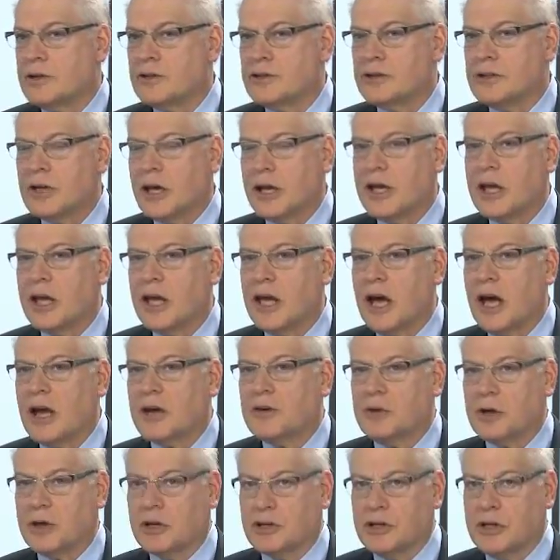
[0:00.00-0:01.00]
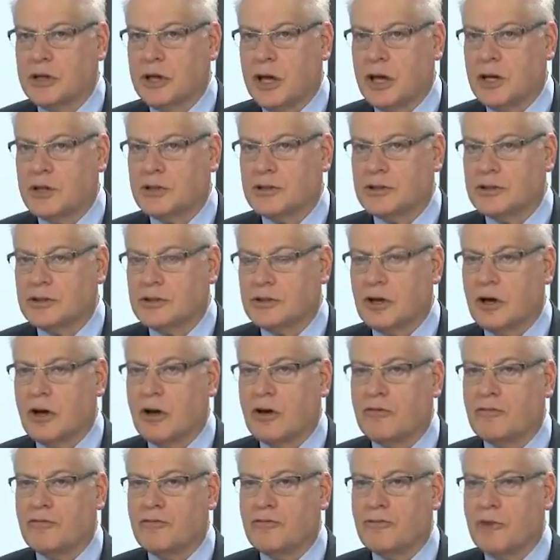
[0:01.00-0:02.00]
psychiatric tests
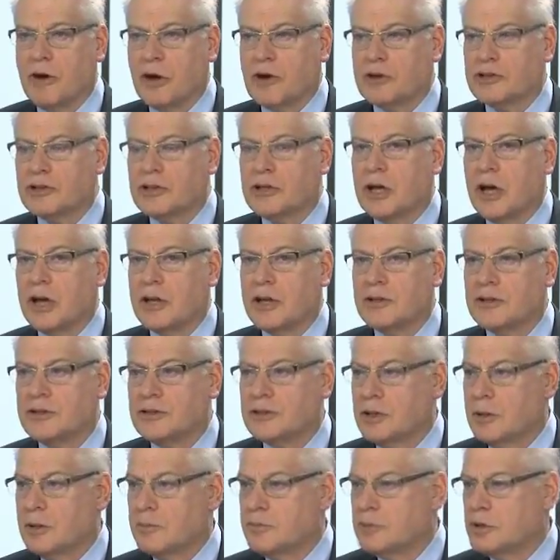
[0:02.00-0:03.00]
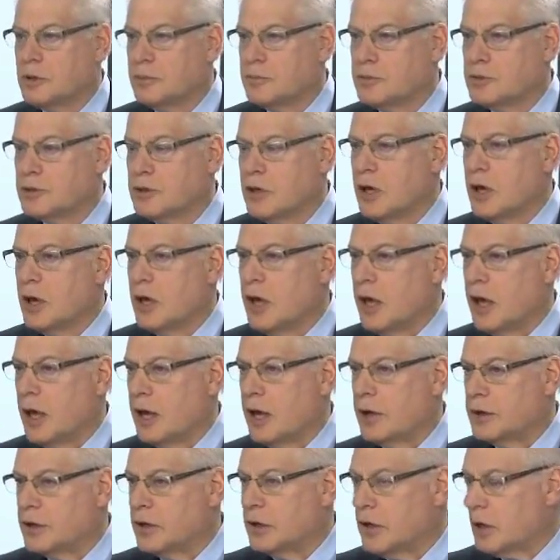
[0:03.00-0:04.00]
of function and symptoms,
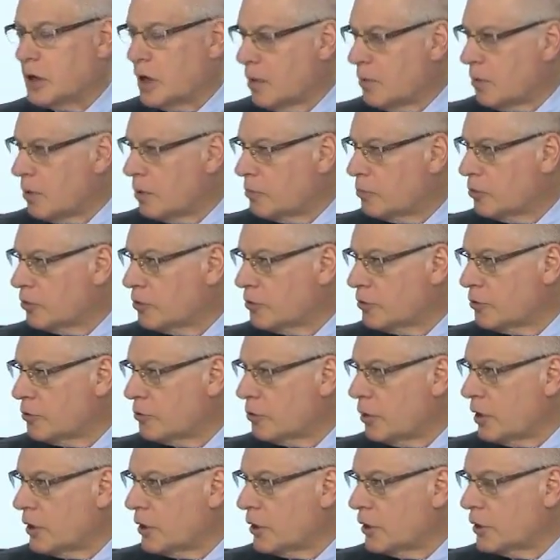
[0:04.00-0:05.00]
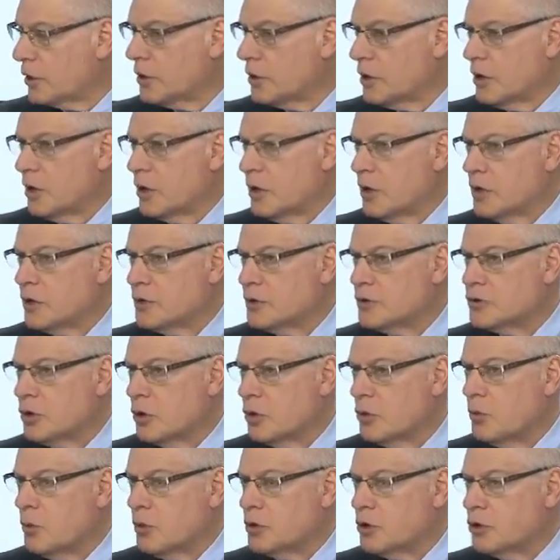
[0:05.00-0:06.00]
and come up with a rating.
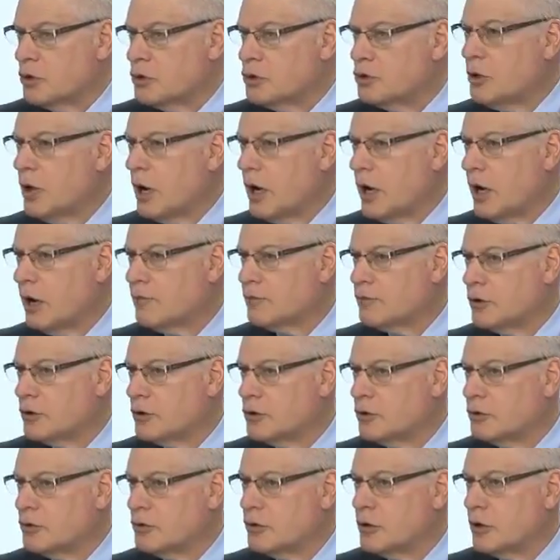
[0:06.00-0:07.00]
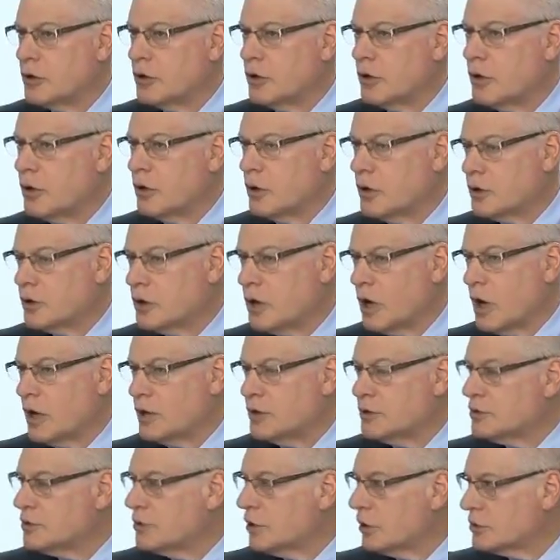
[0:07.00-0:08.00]
So when you do have to do the
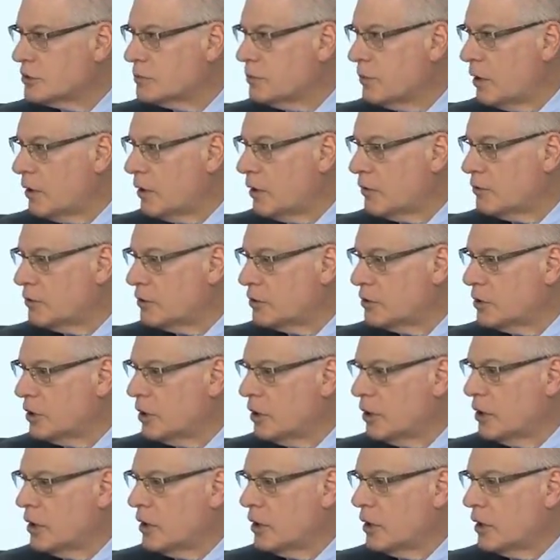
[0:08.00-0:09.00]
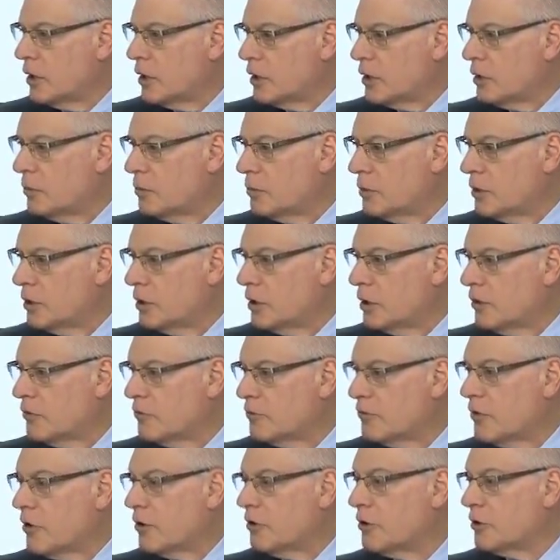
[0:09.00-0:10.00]
Guide 6 method, it'll be
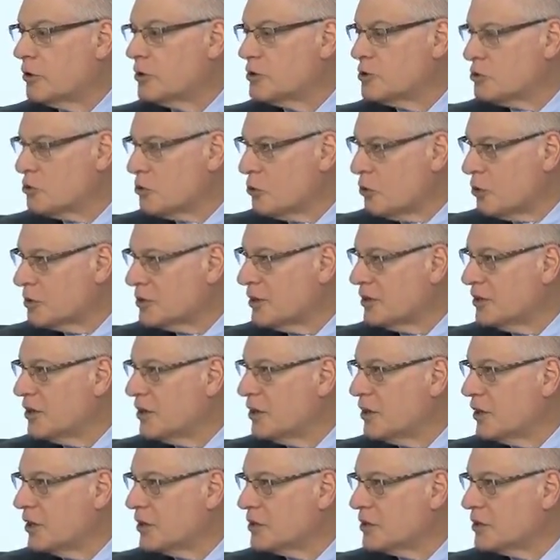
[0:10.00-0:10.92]
fairly short and